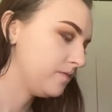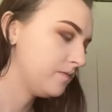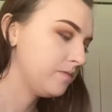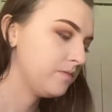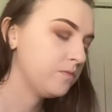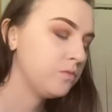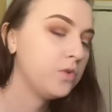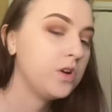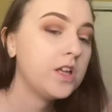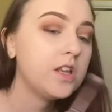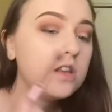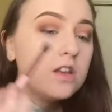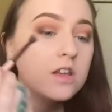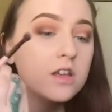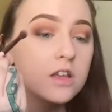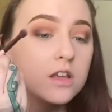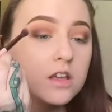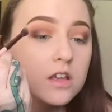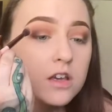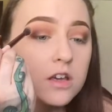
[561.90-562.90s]
one,
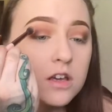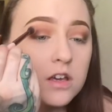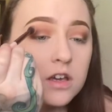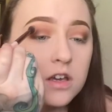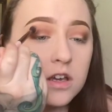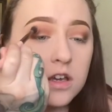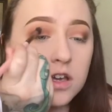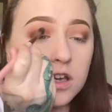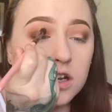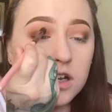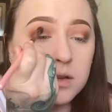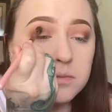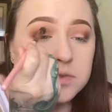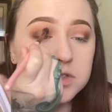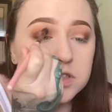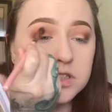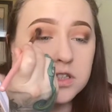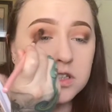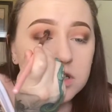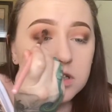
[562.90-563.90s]
and I'm
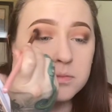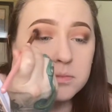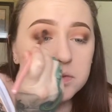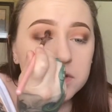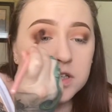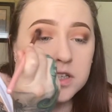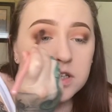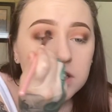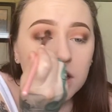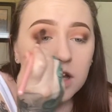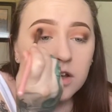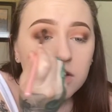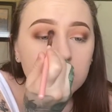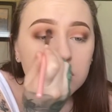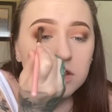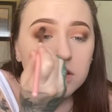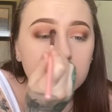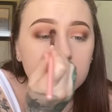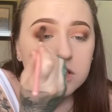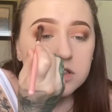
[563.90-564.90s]
just gonna blend out
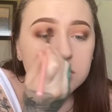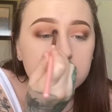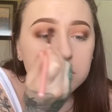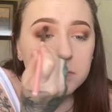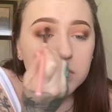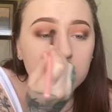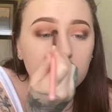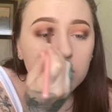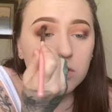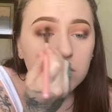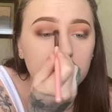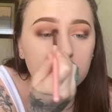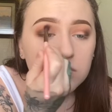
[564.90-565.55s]
this middle